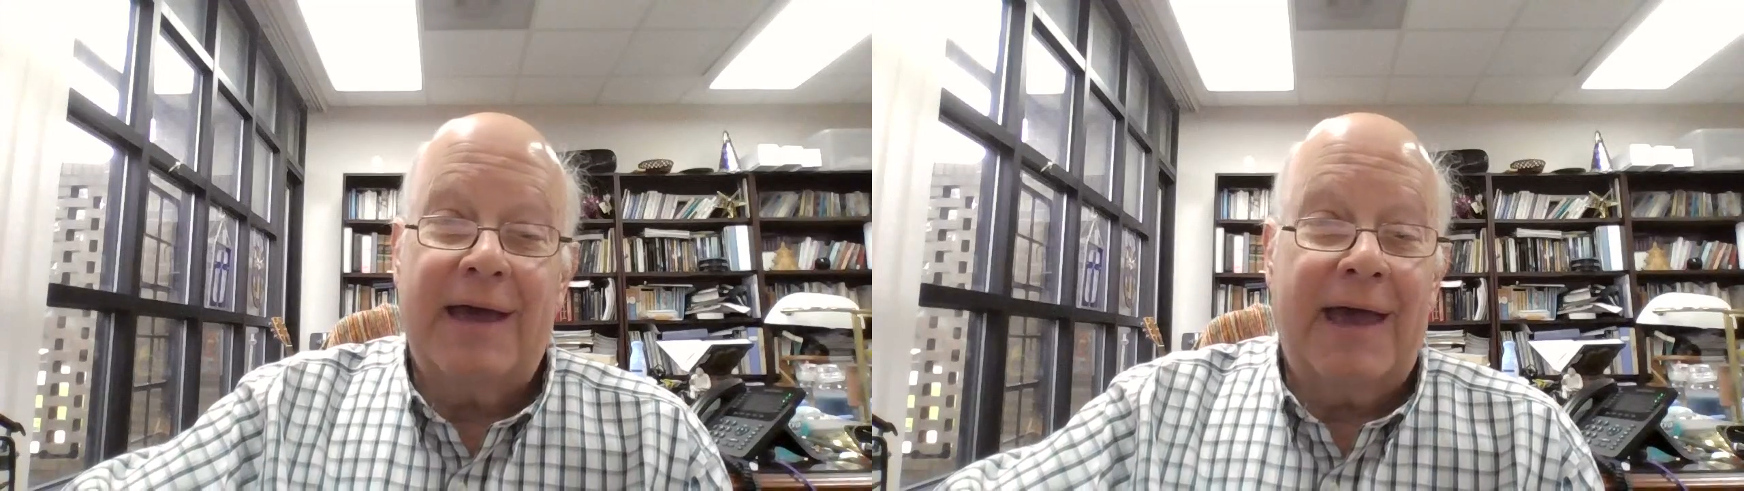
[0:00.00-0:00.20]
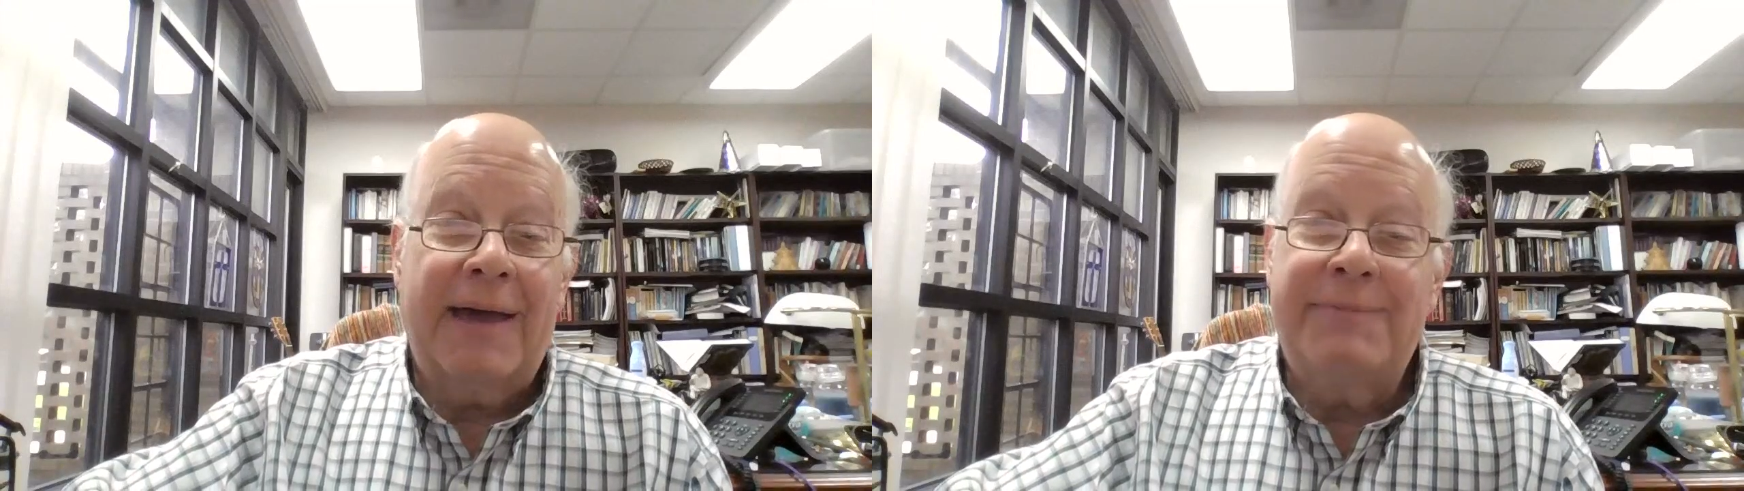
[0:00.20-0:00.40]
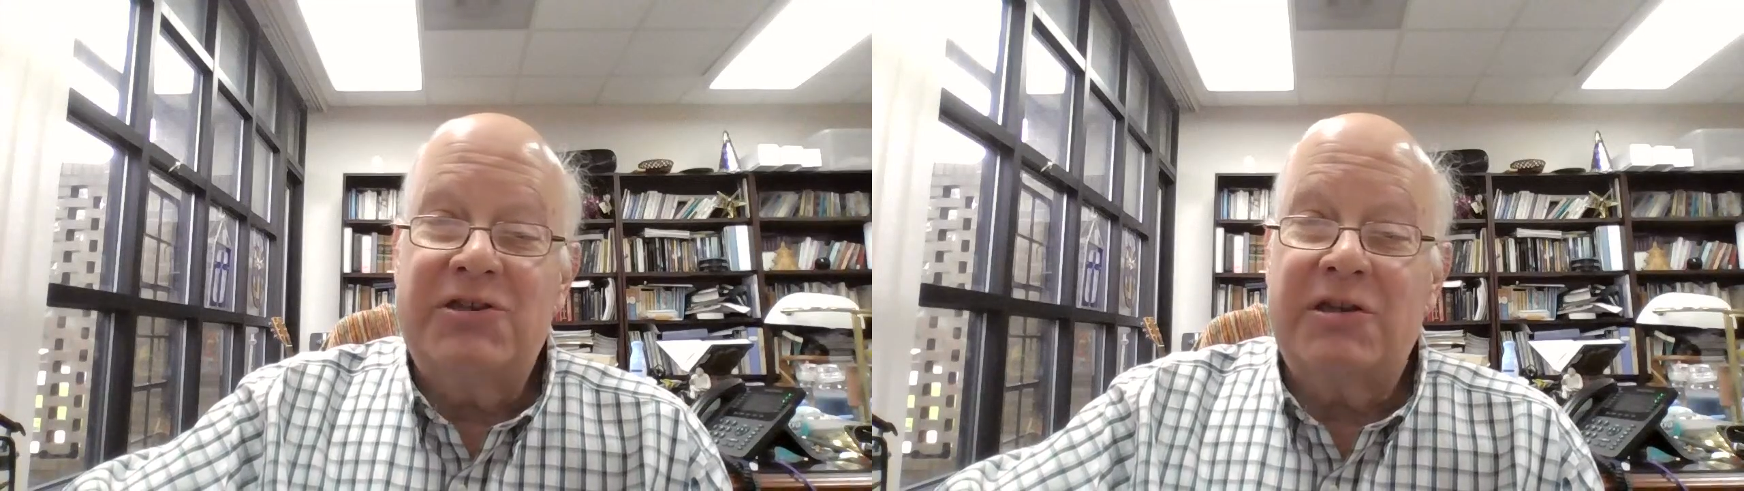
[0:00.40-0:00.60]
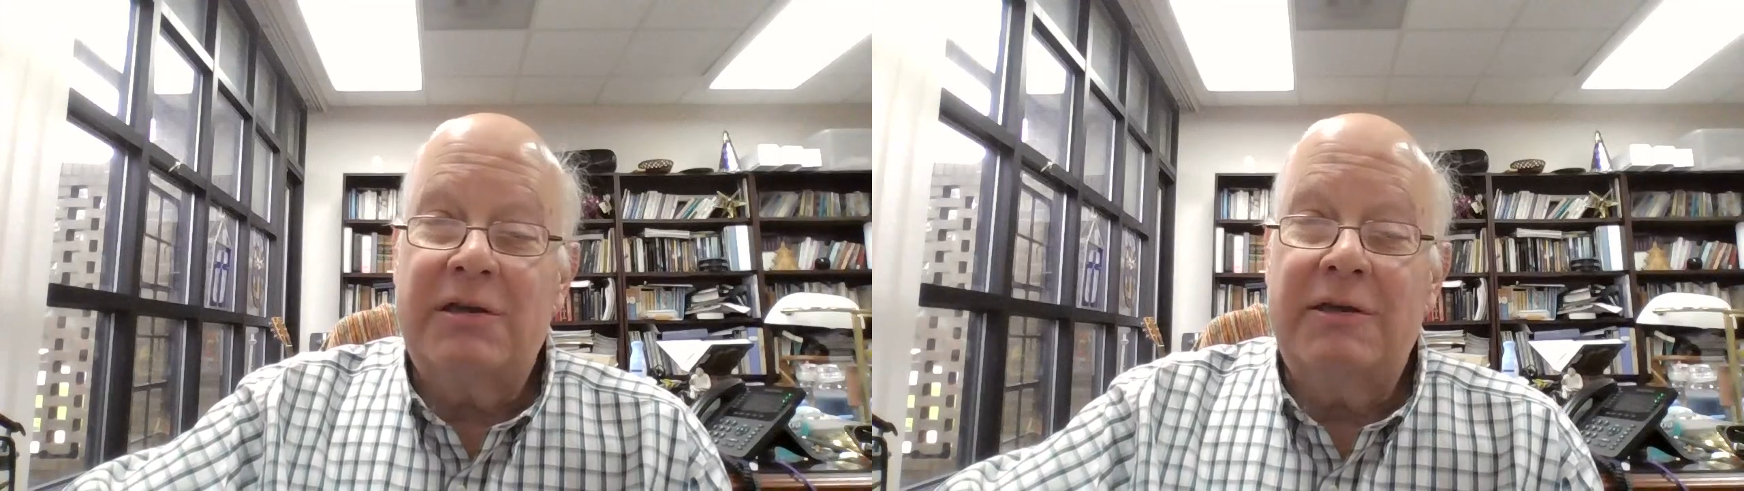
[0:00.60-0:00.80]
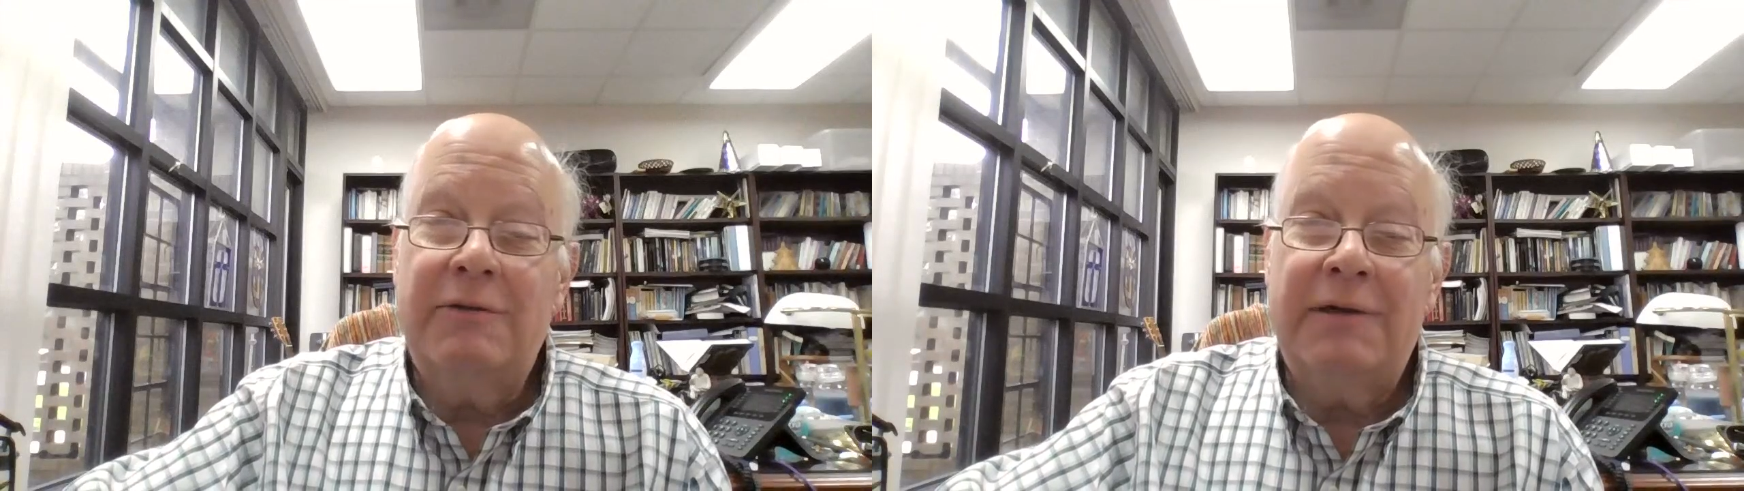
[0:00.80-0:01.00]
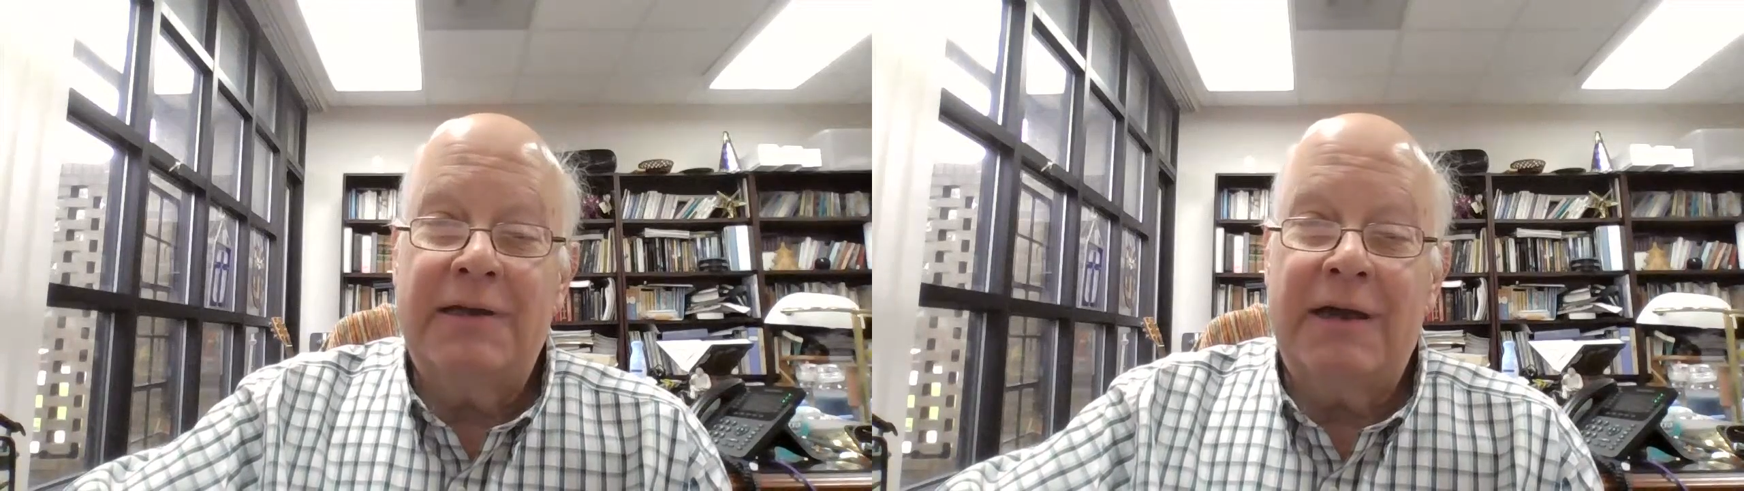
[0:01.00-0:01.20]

Absolutely,